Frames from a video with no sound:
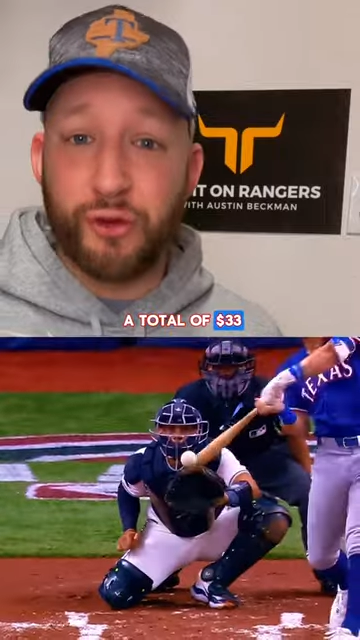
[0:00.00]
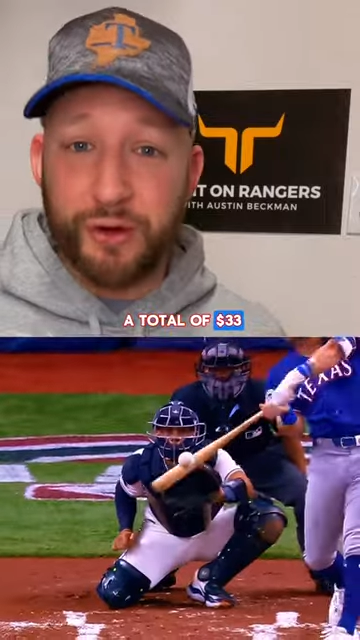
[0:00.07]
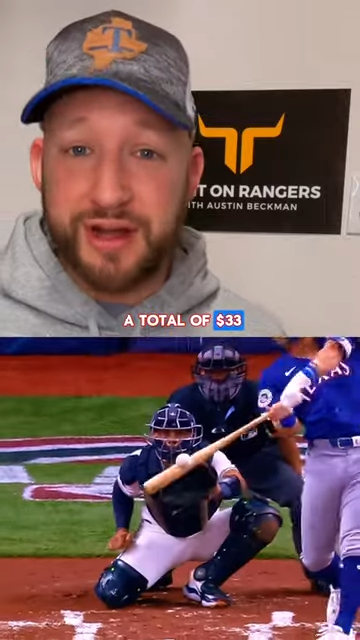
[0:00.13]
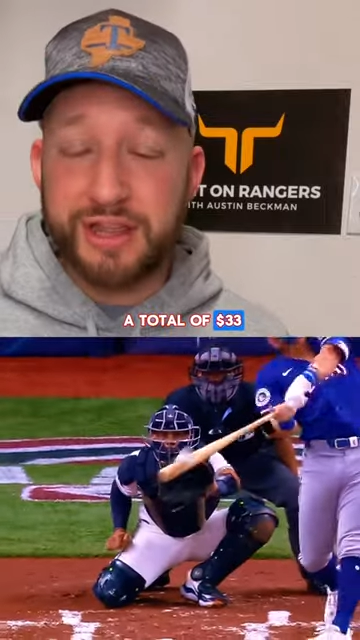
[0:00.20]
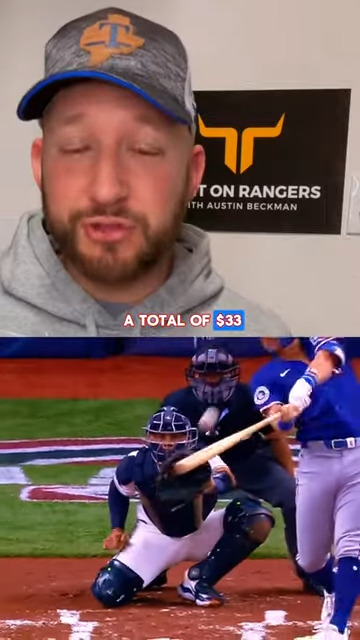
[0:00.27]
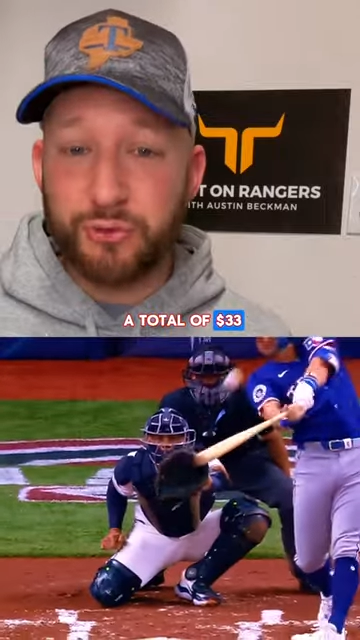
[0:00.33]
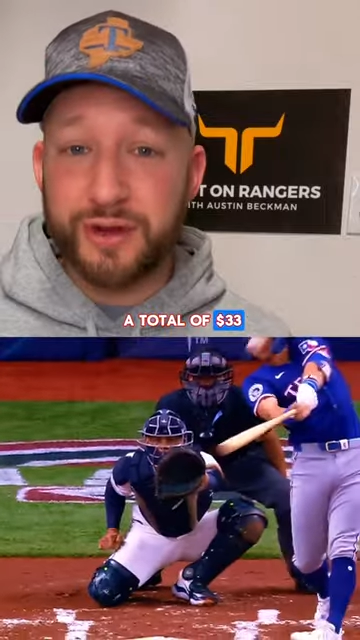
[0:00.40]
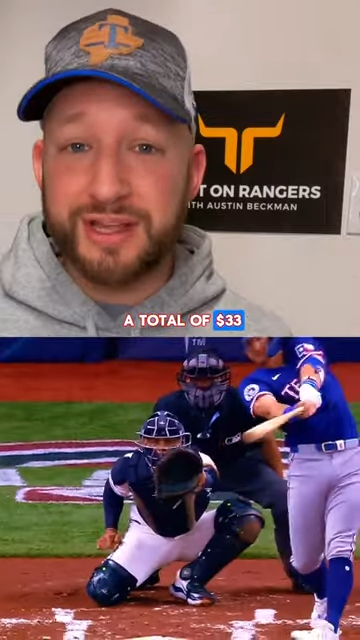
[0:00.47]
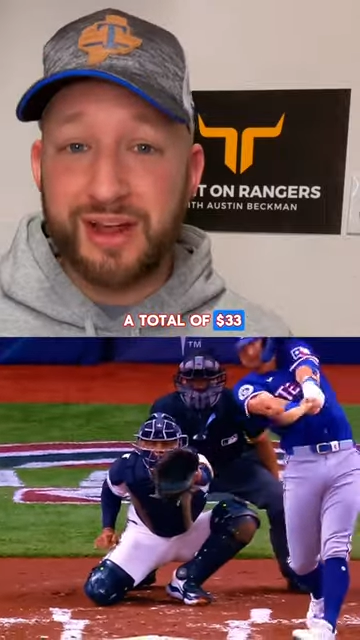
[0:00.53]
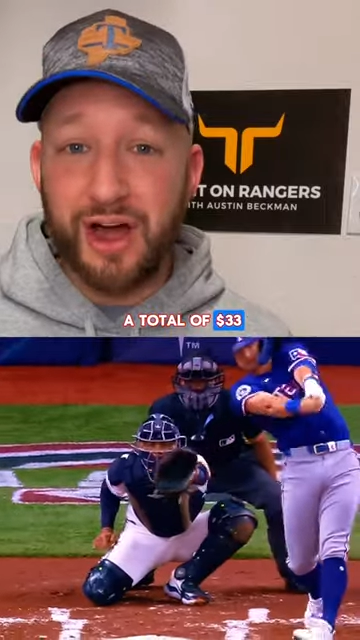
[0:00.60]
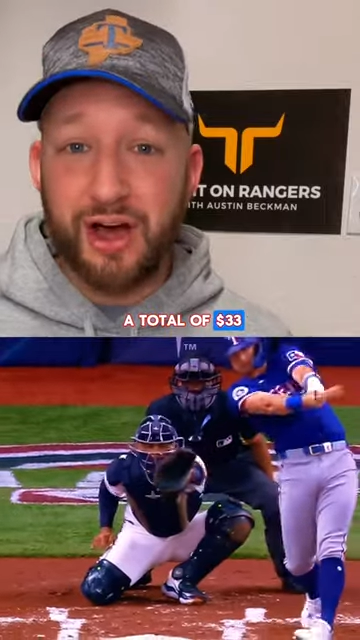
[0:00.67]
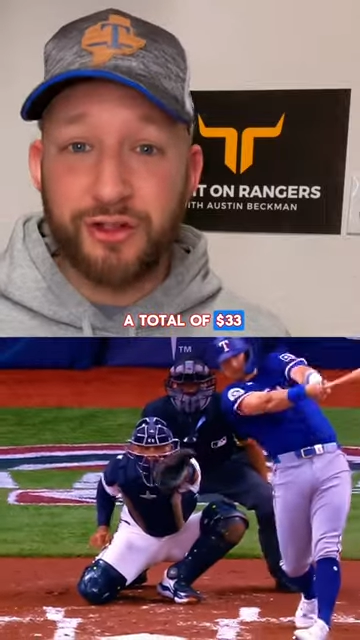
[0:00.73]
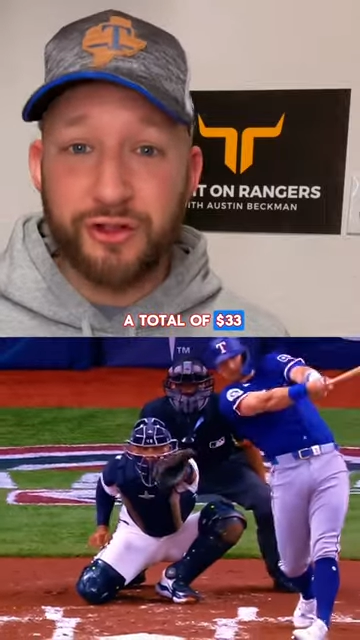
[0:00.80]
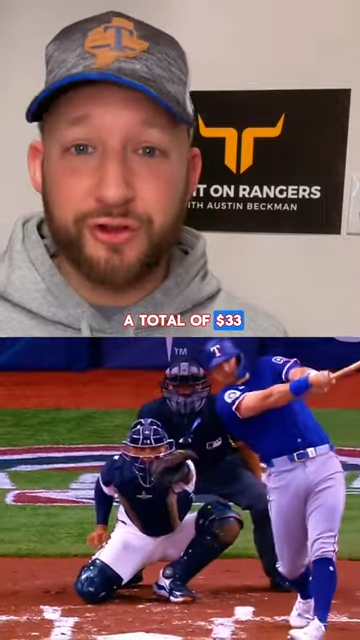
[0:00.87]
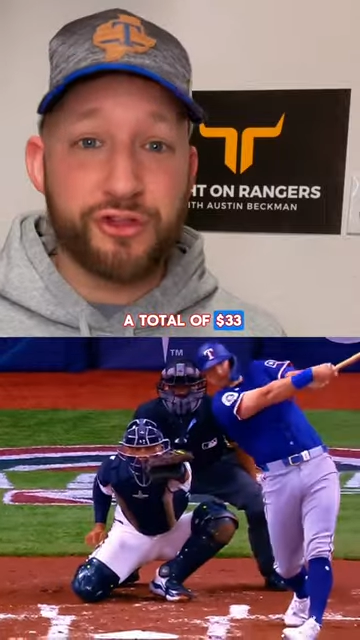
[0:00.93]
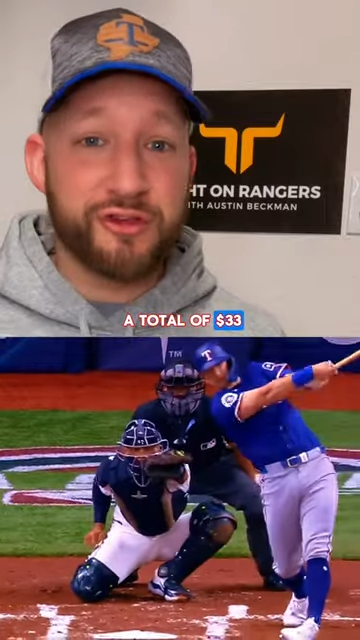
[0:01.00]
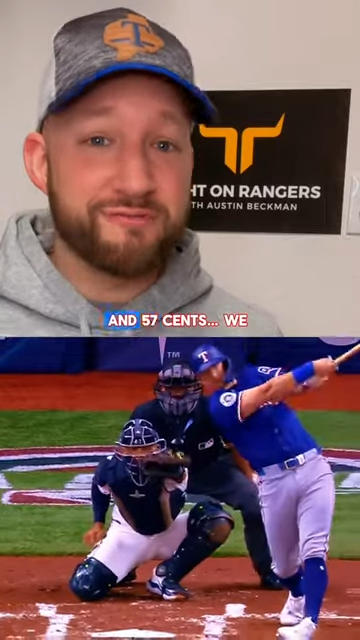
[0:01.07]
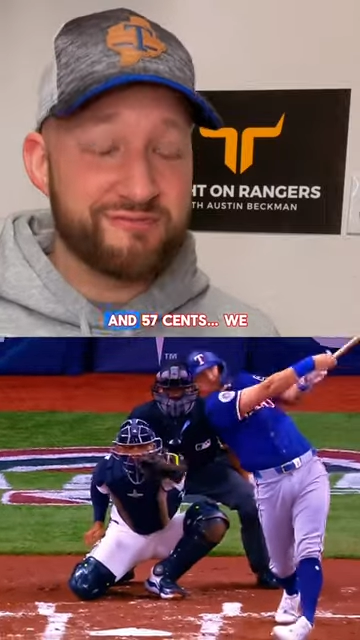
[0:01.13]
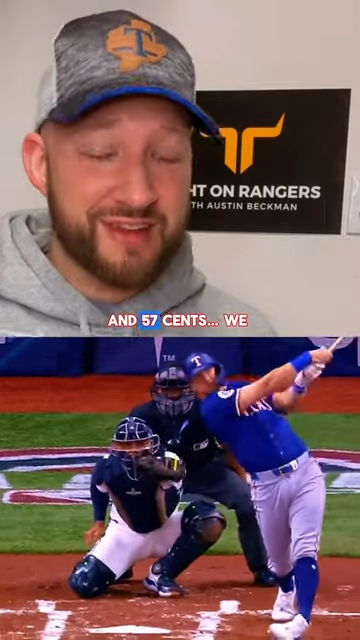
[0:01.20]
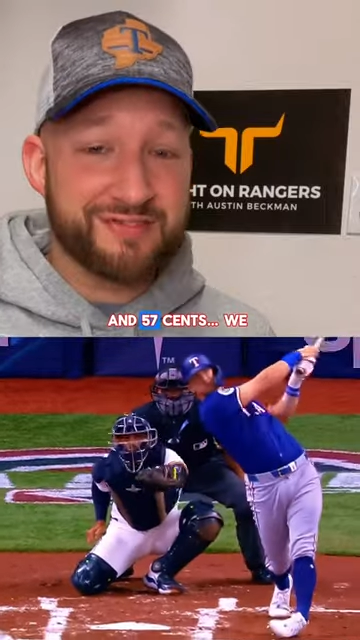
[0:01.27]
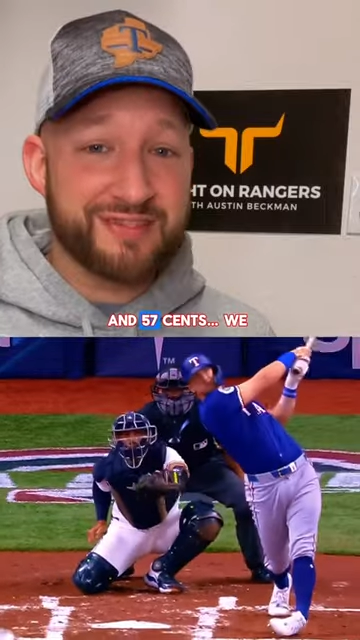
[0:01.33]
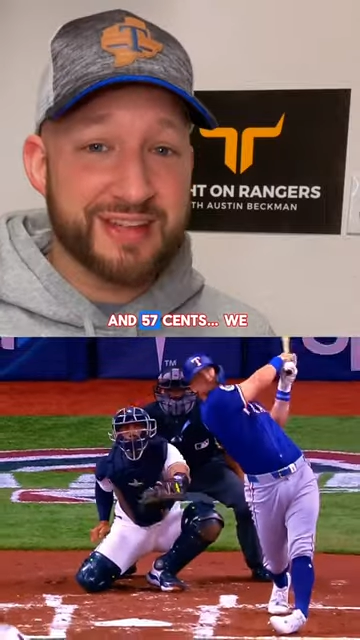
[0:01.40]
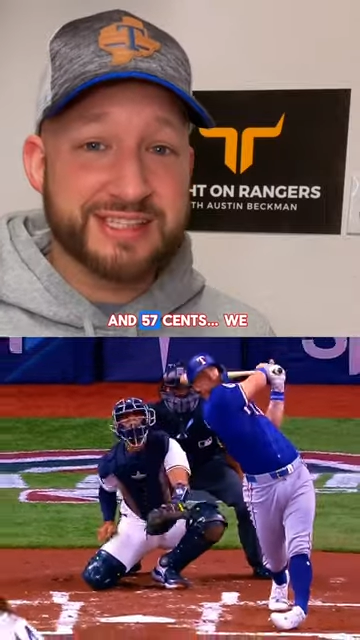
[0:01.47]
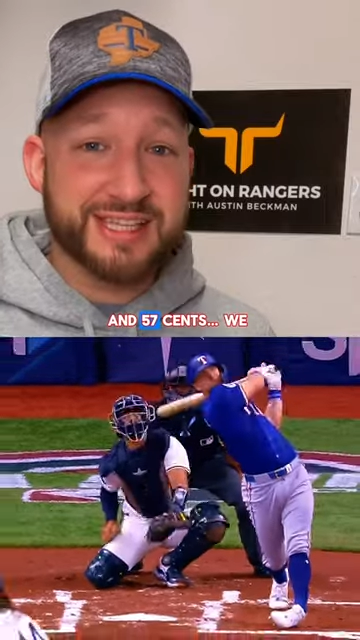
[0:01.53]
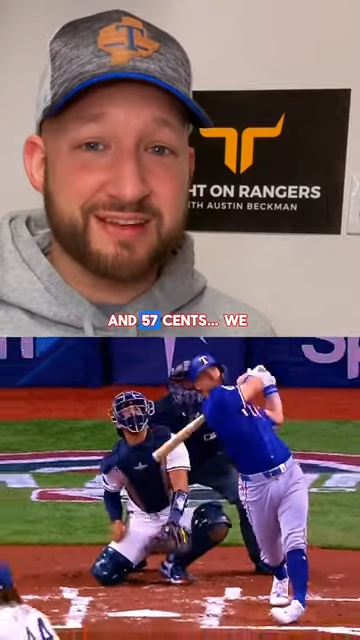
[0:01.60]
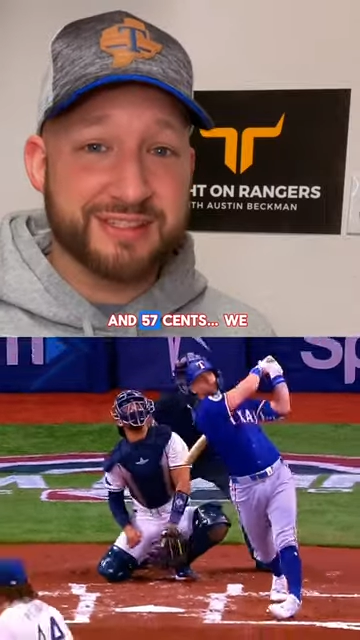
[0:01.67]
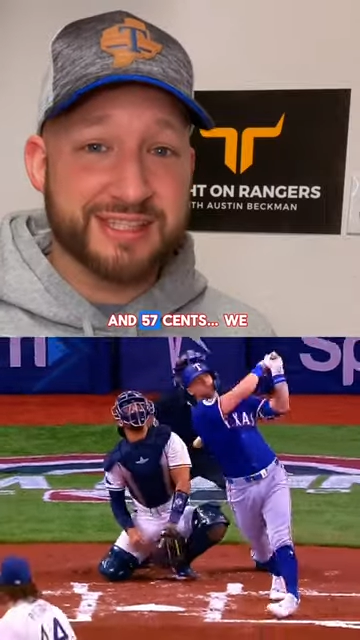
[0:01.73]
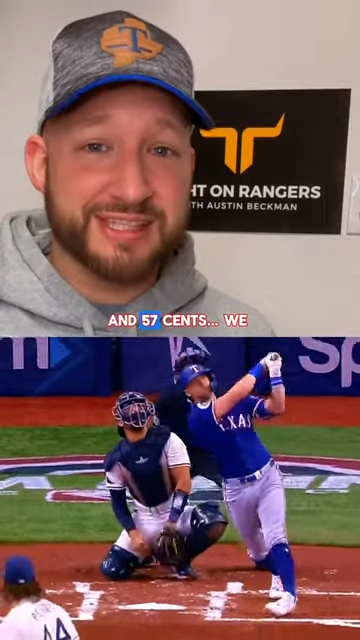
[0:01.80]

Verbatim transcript: thirty-three dollars and fifty-seven